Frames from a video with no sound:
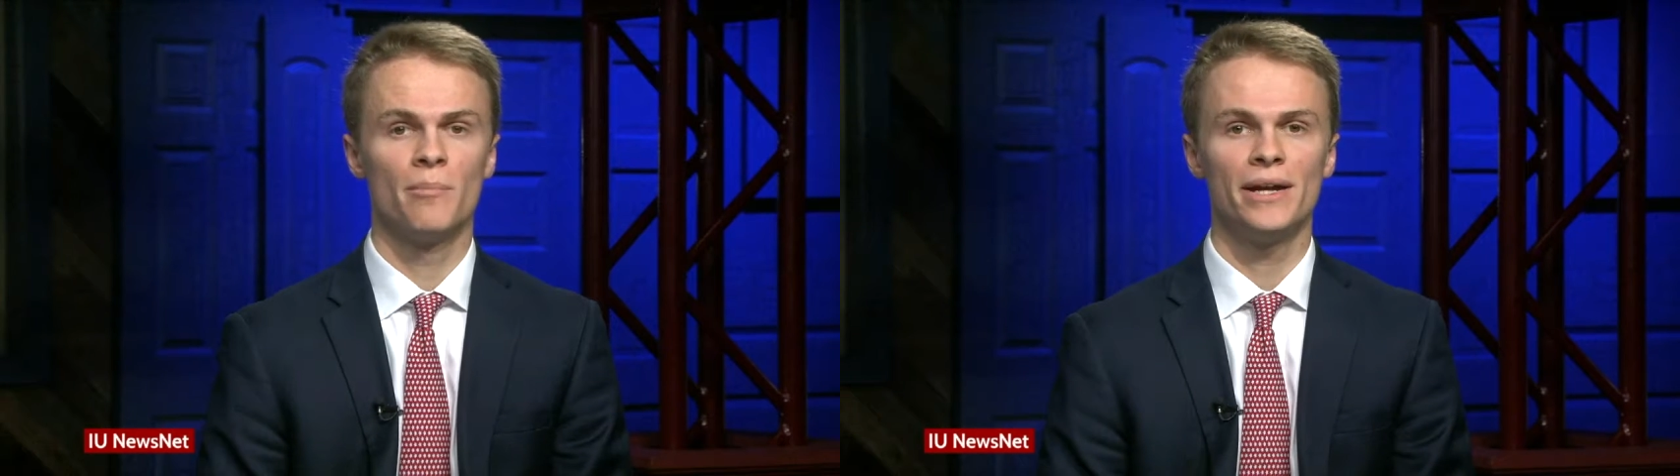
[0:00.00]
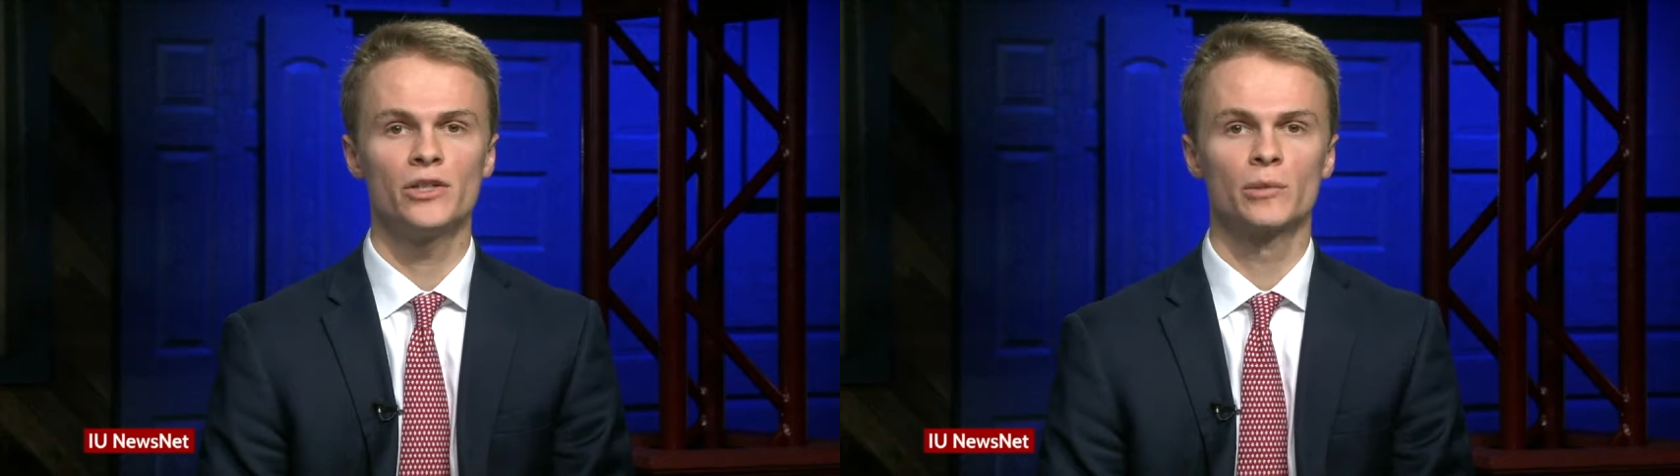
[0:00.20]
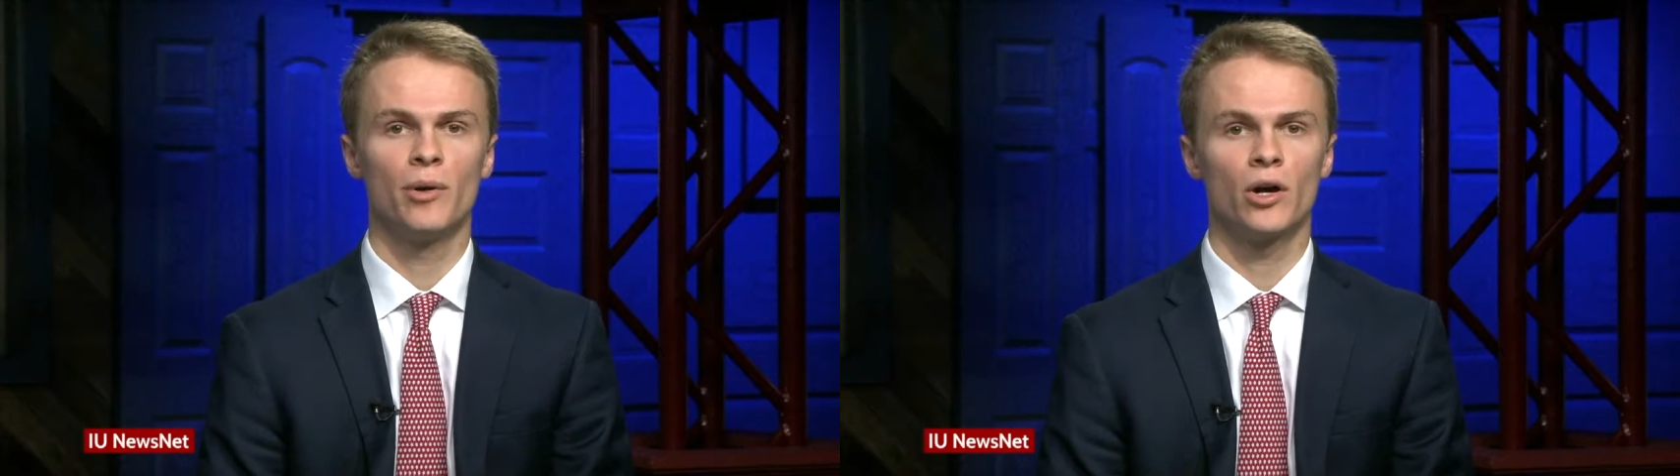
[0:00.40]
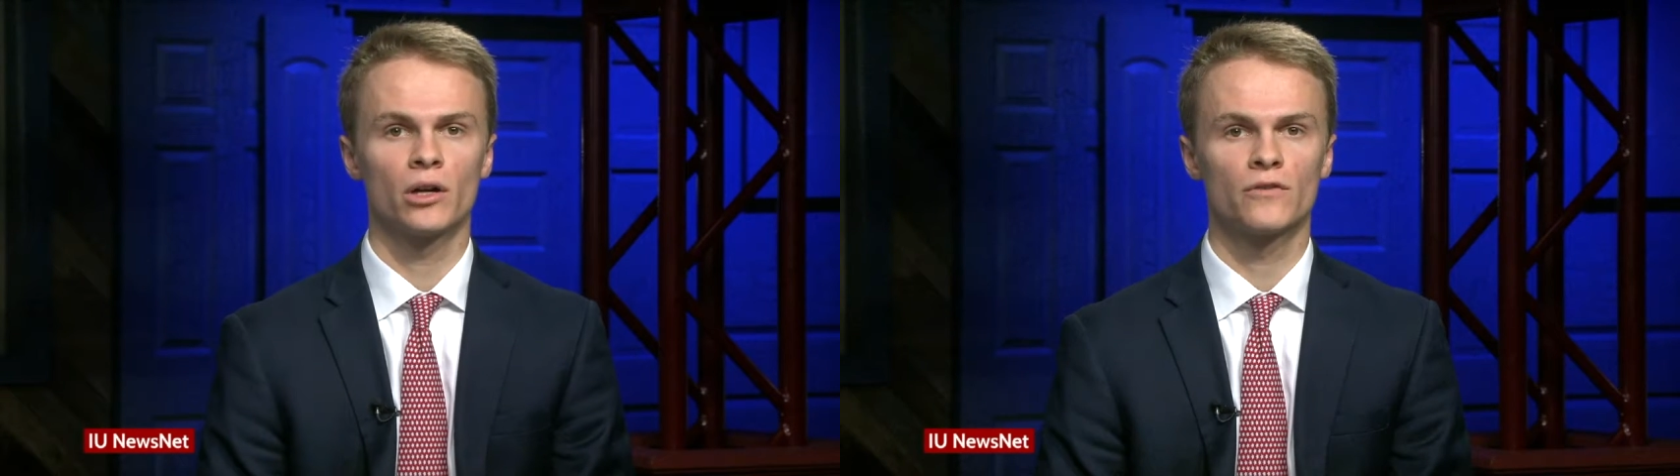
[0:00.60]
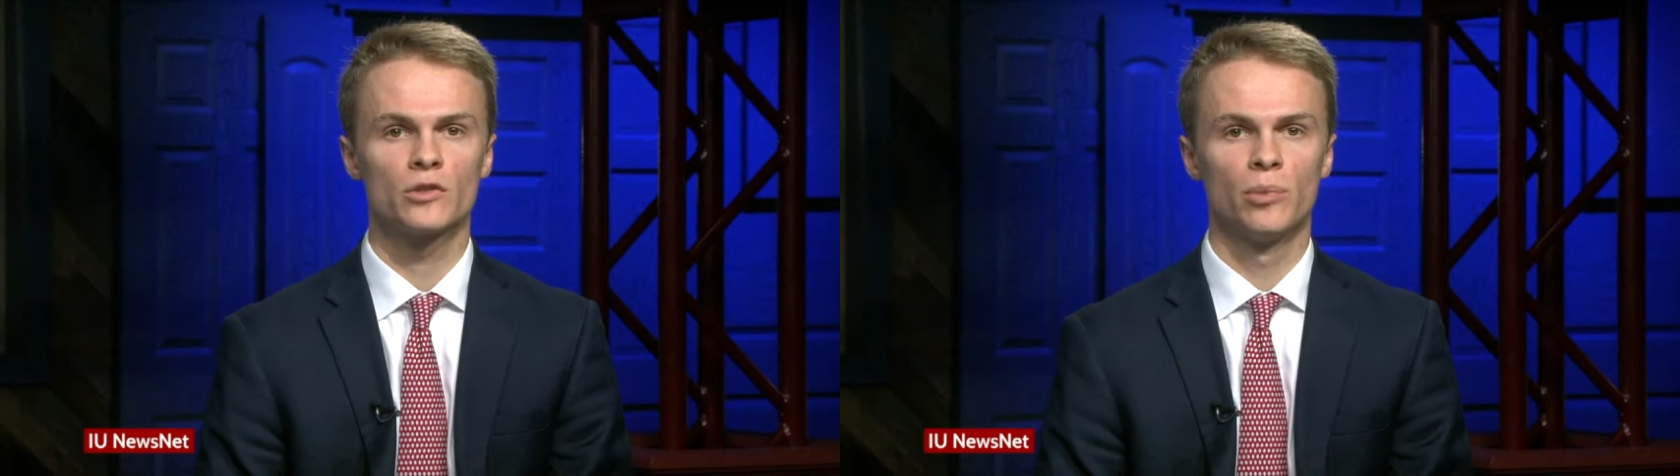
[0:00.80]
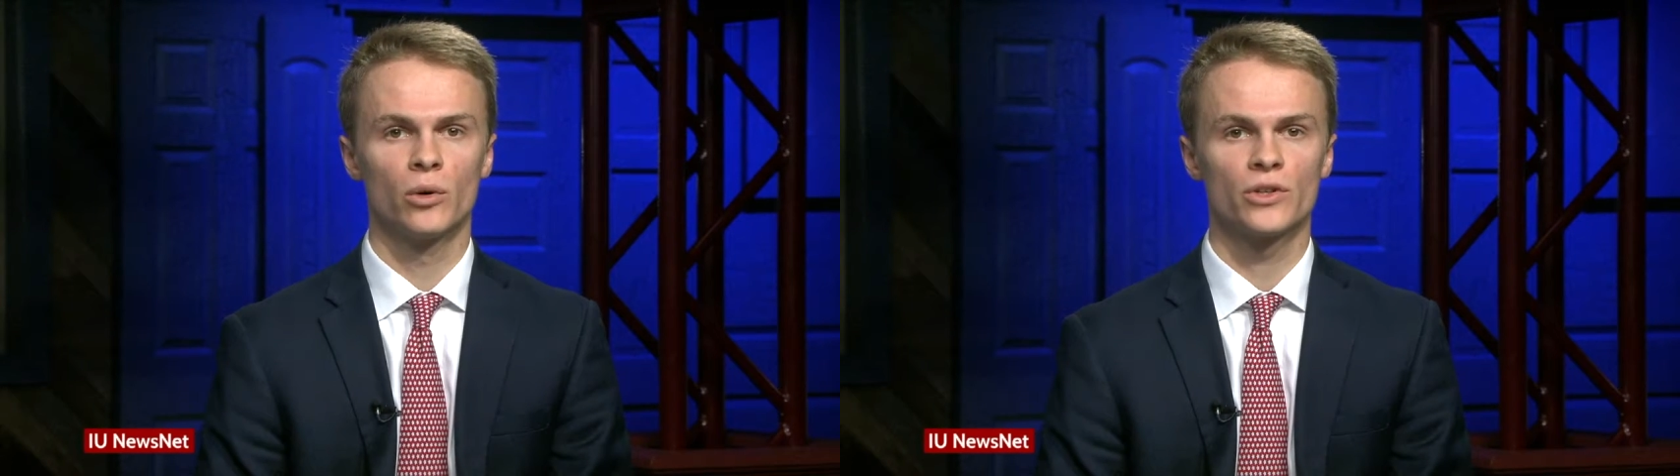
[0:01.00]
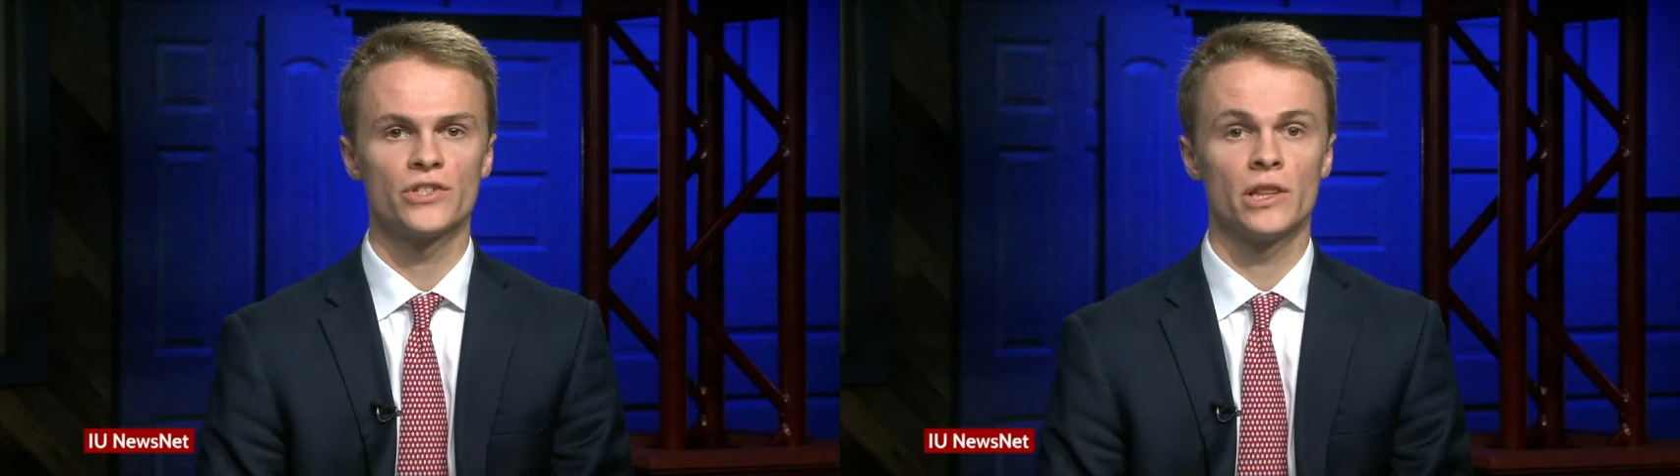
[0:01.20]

major part of sports